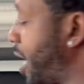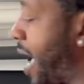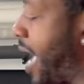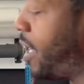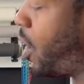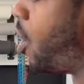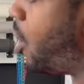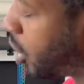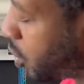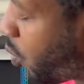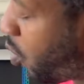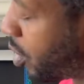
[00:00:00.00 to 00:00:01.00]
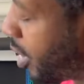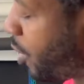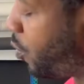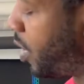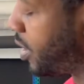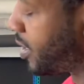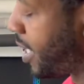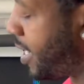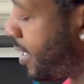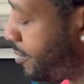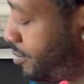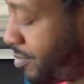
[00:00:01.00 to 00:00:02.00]
add all the water at one
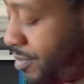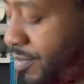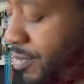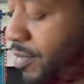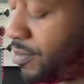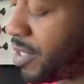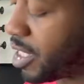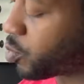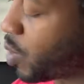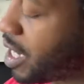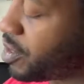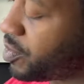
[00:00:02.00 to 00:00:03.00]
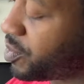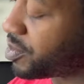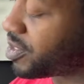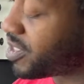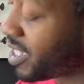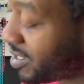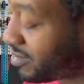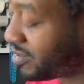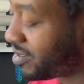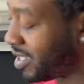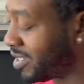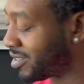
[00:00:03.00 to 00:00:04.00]
time. That's why I use
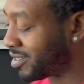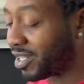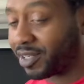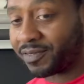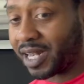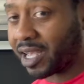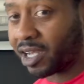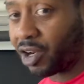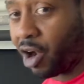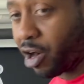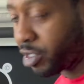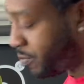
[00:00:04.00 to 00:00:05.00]
this instead of like a large